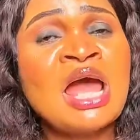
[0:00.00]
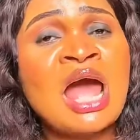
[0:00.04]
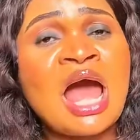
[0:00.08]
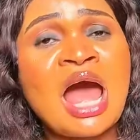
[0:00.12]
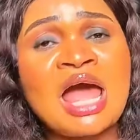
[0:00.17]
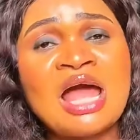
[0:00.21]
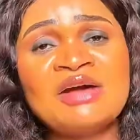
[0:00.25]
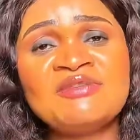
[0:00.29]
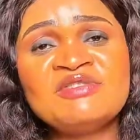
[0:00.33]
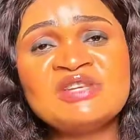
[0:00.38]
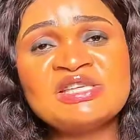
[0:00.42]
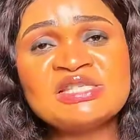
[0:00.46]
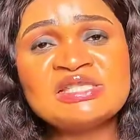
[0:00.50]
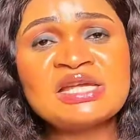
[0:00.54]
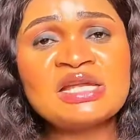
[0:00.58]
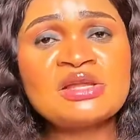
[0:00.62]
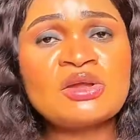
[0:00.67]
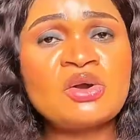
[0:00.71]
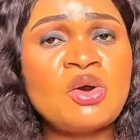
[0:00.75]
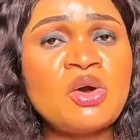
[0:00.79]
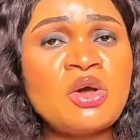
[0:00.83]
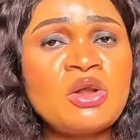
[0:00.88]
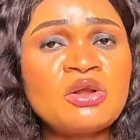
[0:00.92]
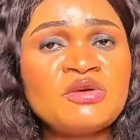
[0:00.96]
I have listed
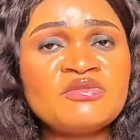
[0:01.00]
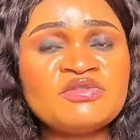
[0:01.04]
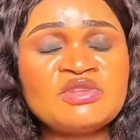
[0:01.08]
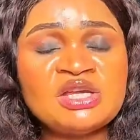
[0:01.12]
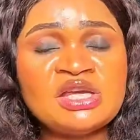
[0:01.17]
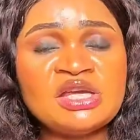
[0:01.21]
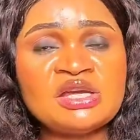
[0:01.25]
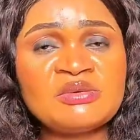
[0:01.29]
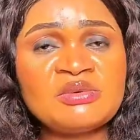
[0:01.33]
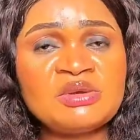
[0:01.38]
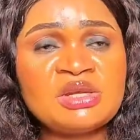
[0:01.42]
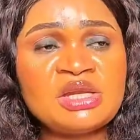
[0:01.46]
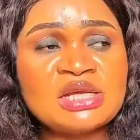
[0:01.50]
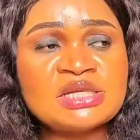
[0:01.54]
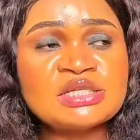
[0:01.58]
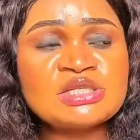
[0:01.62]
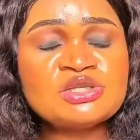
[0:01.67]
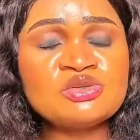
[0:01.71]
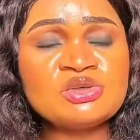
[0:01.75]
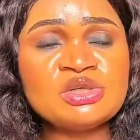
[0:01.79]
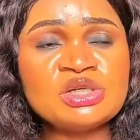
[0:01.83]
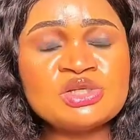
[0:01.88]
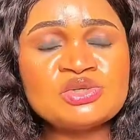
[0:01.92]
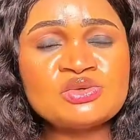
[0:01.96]
all of the
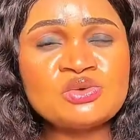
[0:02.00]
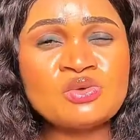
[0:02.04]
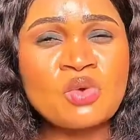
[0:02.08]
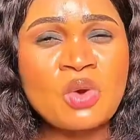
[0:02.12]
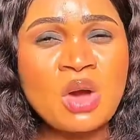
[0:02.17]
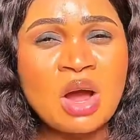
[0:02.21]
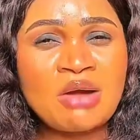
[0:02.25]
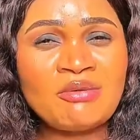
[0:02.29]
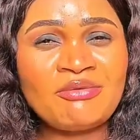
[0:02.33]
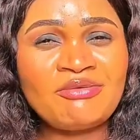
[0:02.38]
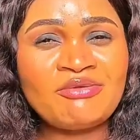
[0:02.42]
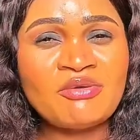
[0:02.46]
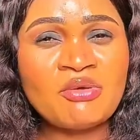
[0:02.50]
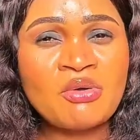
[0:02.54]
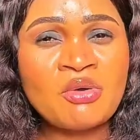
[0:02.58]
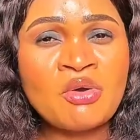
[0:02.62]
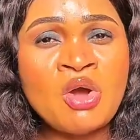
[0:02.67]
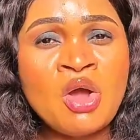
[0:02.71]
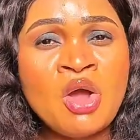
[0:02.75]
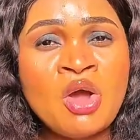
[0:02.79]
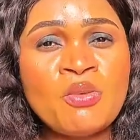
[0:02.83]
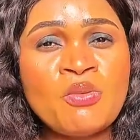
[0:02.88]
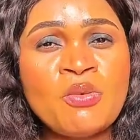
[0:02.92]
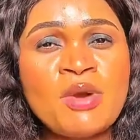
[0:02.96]
ingredients you need to look out for
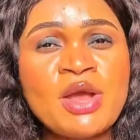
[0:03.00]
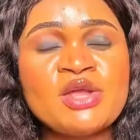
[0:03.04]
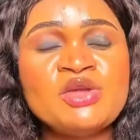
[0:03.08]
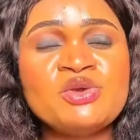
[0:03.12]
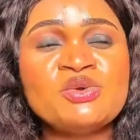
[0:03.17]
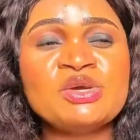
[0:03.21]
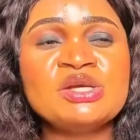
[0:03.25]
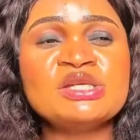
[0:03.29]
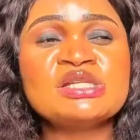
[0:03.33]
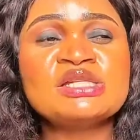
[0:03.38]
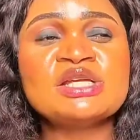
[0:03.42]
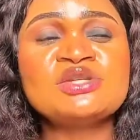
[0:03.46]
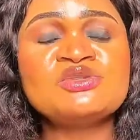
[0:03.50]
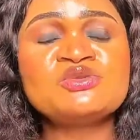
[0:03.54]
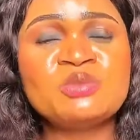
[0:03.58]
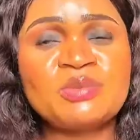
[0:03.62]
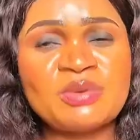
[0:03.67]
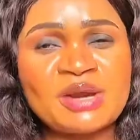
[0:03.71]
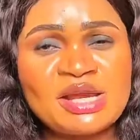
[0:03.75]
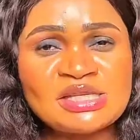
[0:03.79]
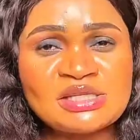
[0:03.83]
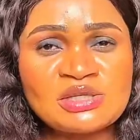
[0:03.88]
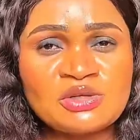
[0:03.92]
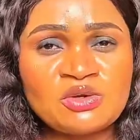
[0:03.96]
when you intend to
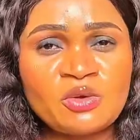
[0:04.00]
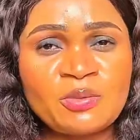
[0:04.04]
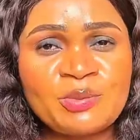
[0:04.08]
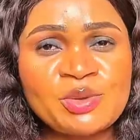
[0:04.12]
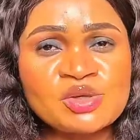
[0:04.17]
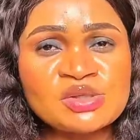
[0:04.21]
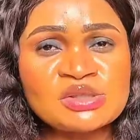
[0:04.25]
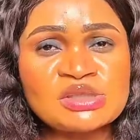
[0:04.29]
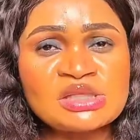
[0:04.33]
brighten up your